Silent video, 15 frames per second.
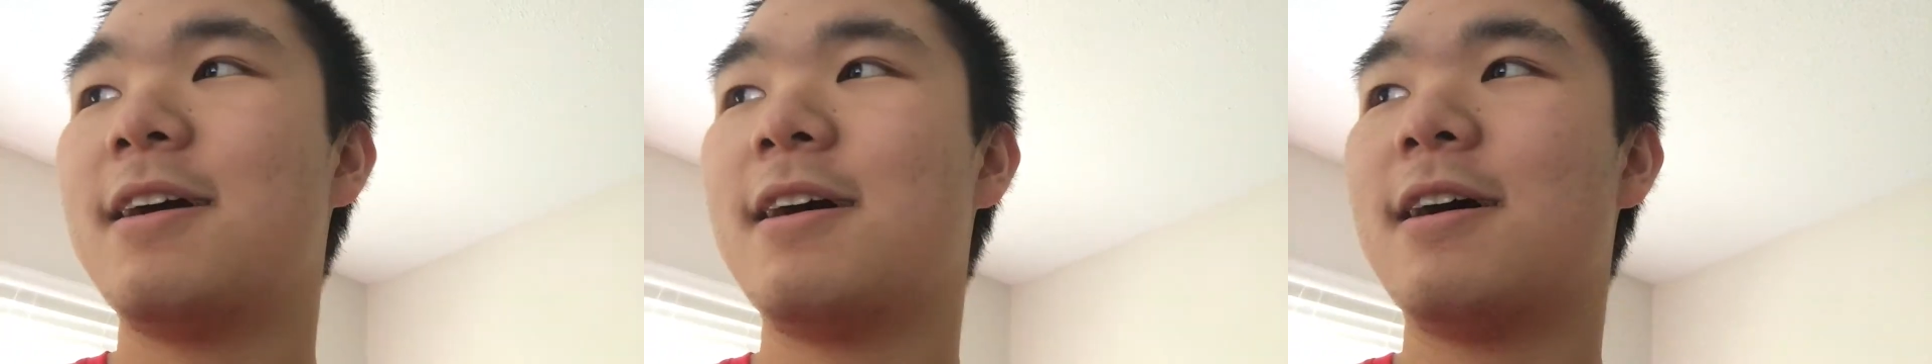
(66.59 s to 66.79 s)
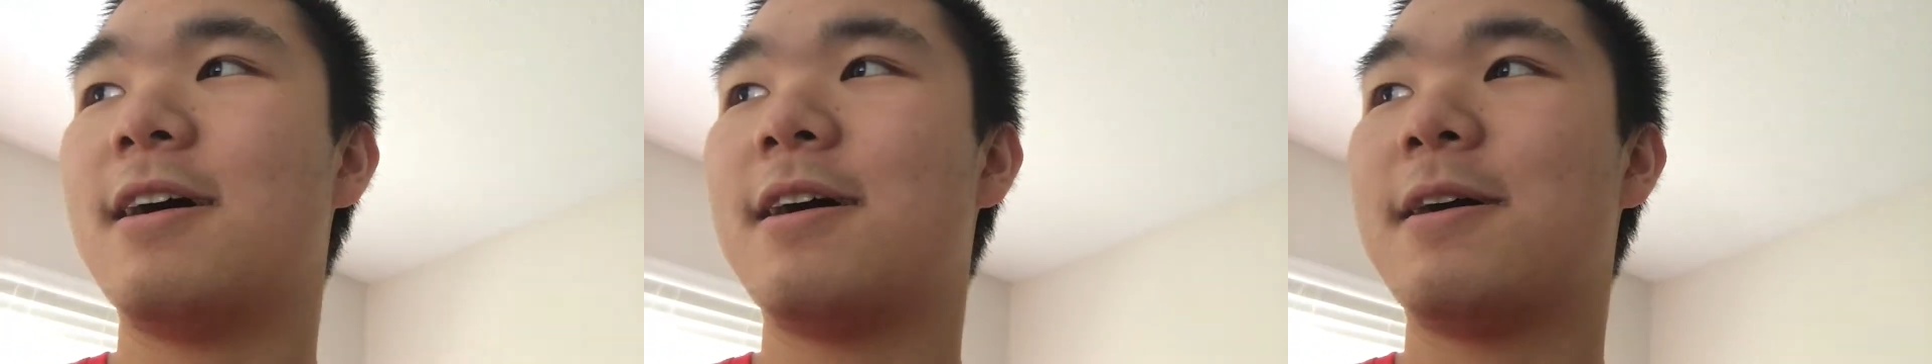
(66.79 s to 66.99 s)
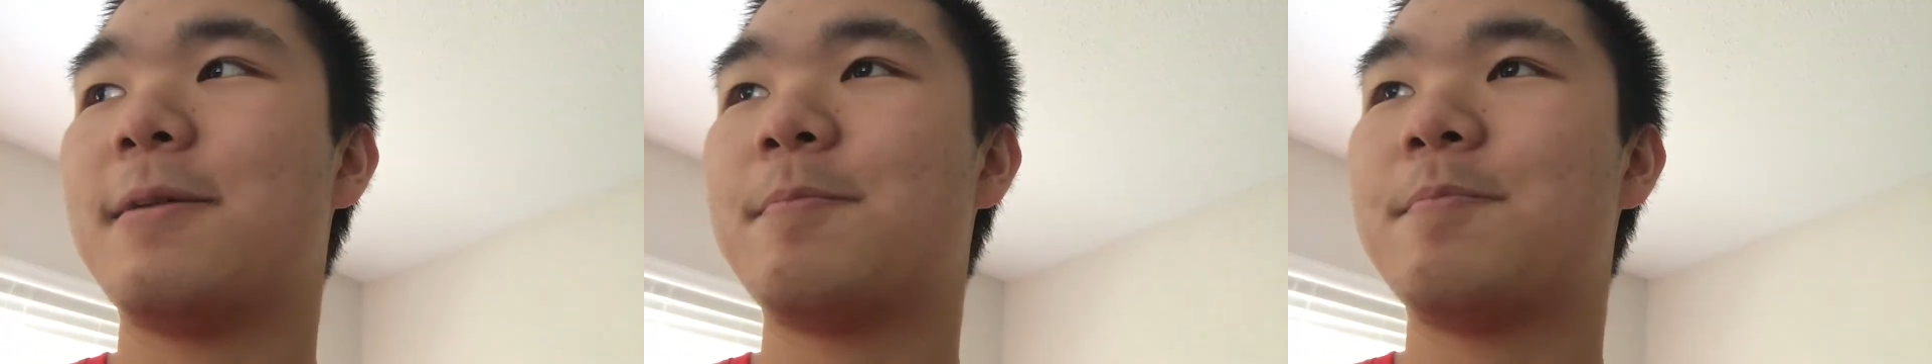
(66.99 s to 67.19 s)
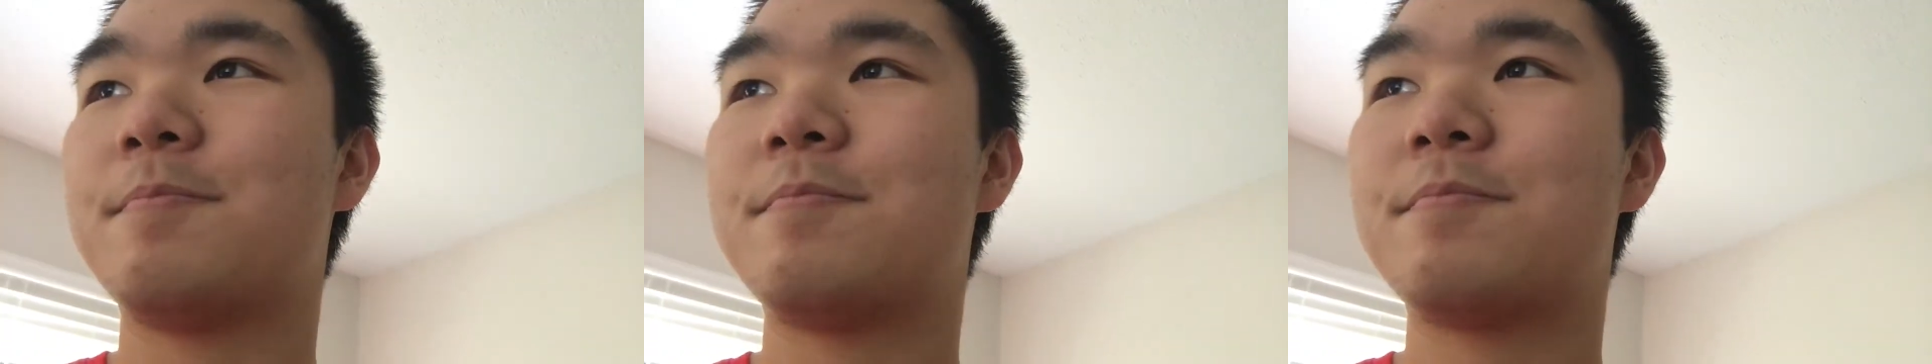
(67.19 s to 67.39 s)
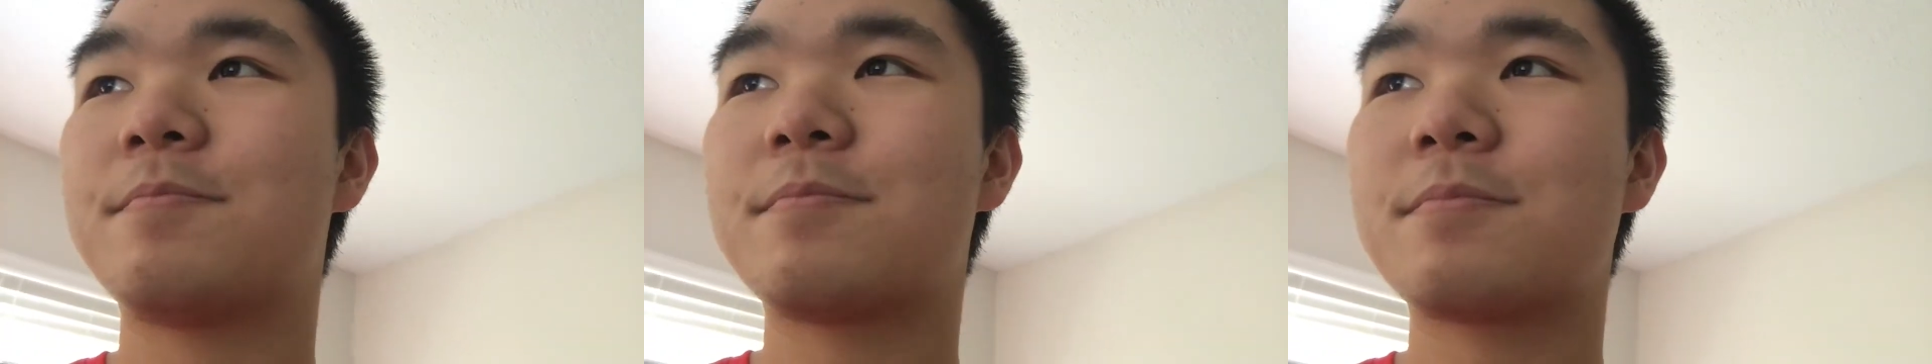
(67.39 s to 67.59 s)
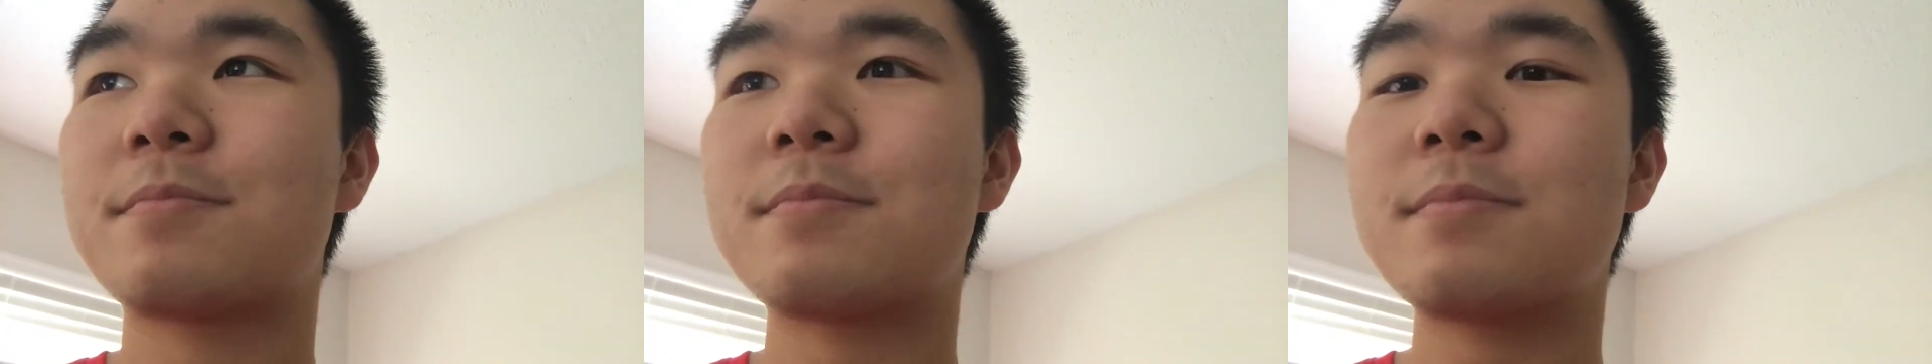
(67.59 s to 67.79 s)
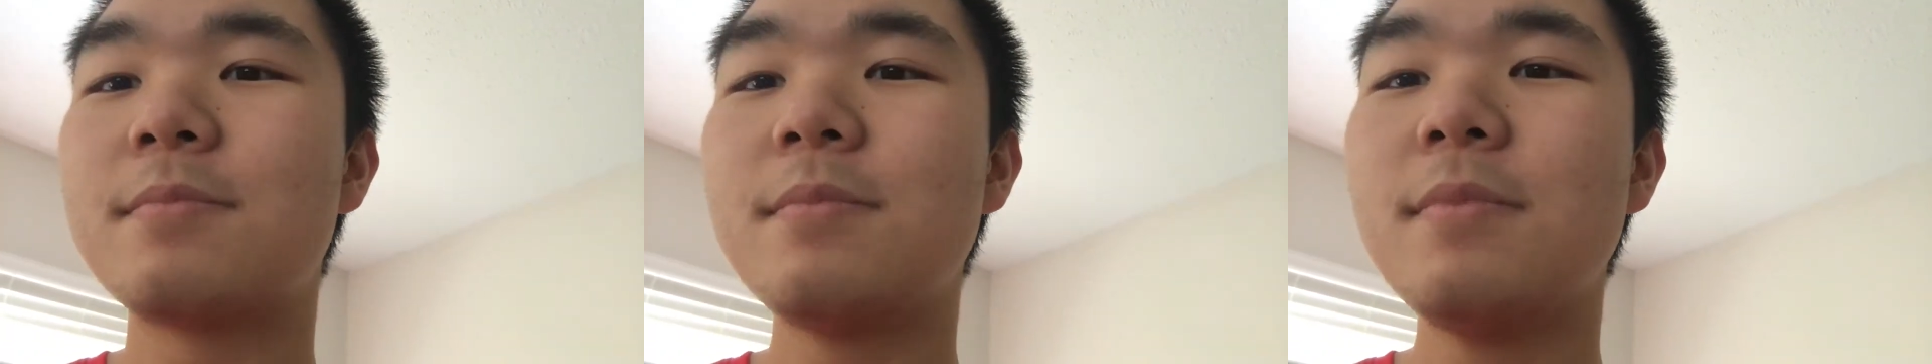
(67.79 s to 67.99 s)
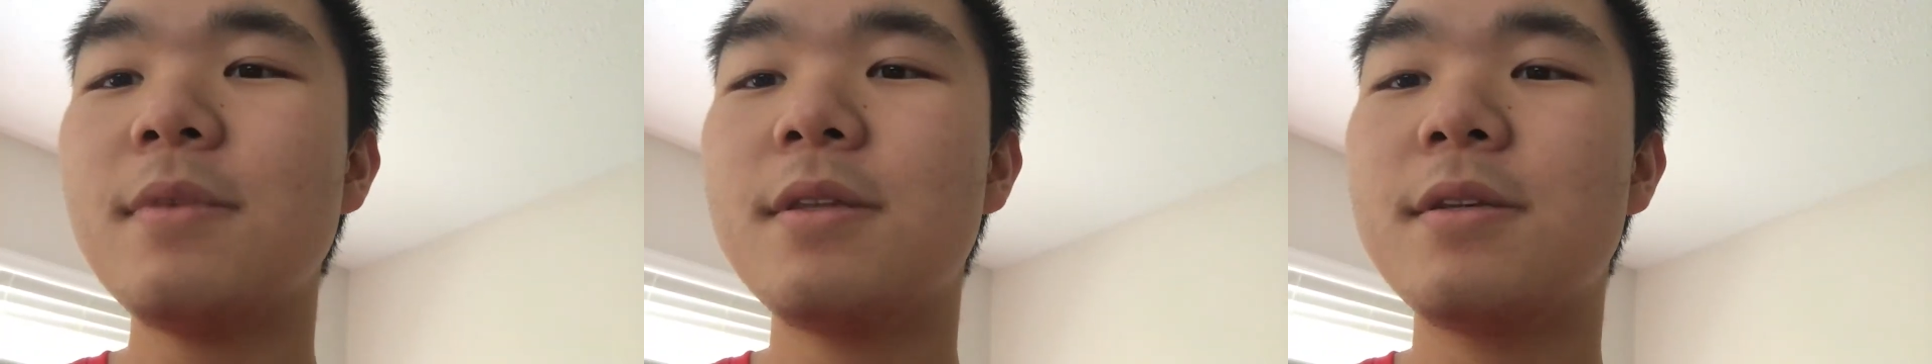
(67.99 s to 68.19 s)
Um,
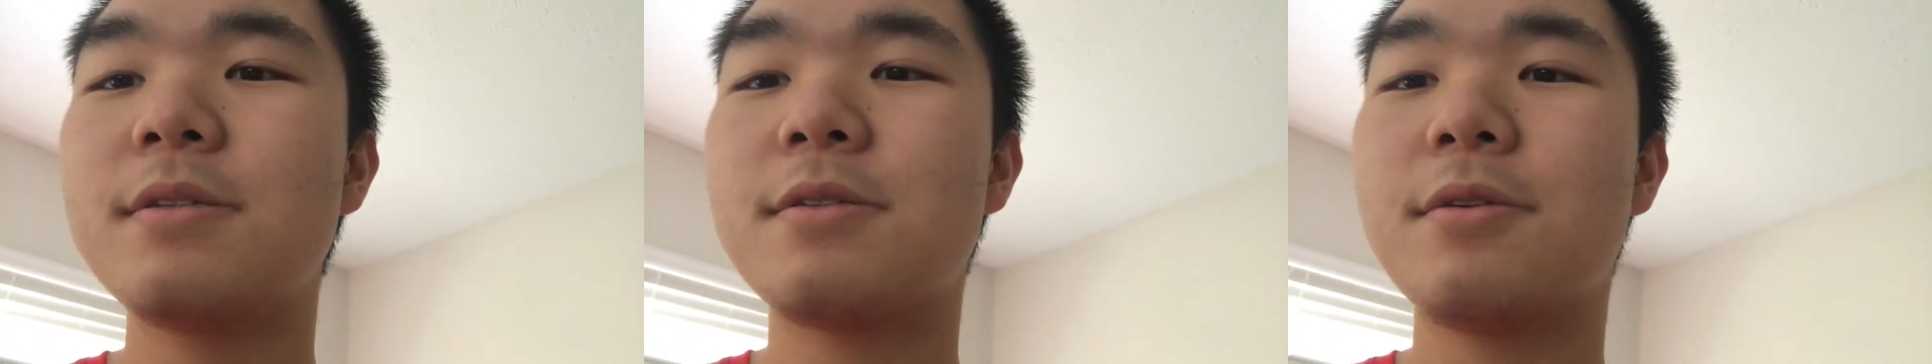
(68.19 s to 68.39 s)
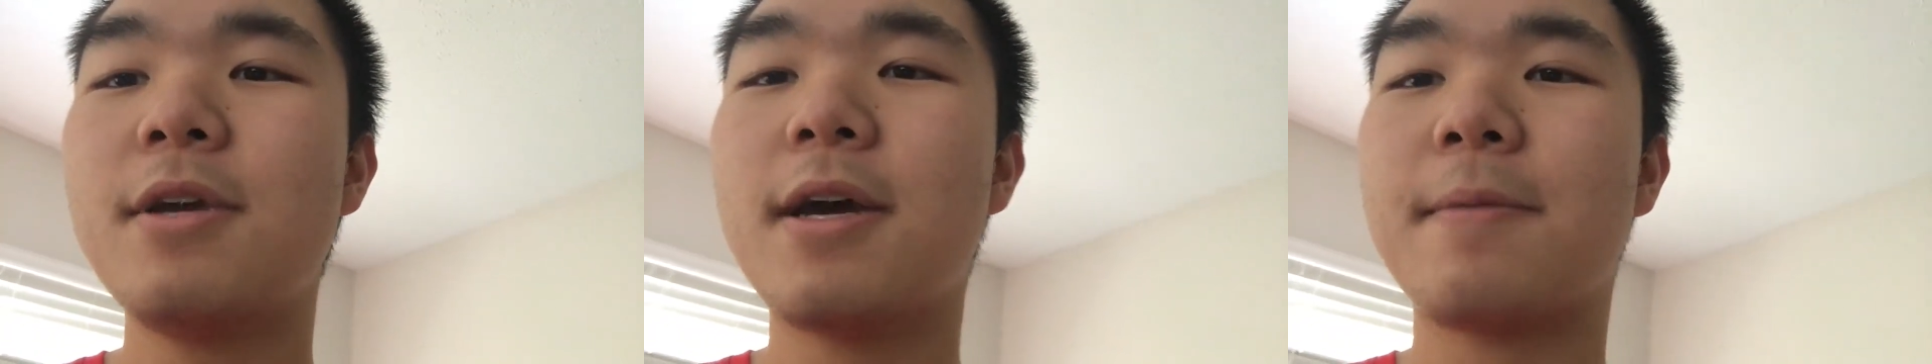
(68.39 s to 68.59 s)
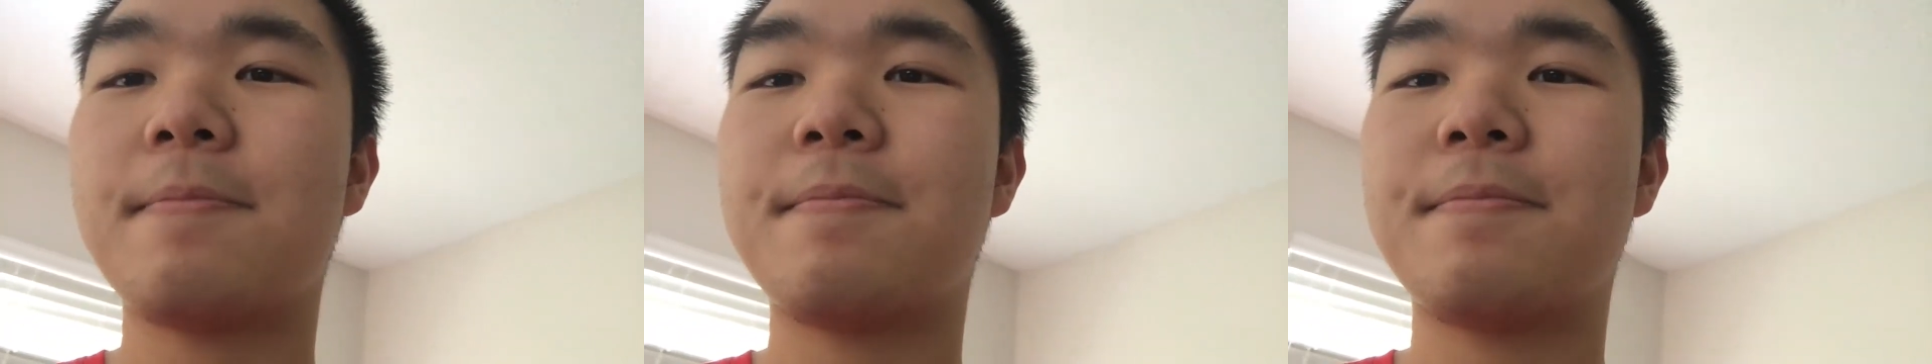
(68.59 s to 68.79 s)
so yeah.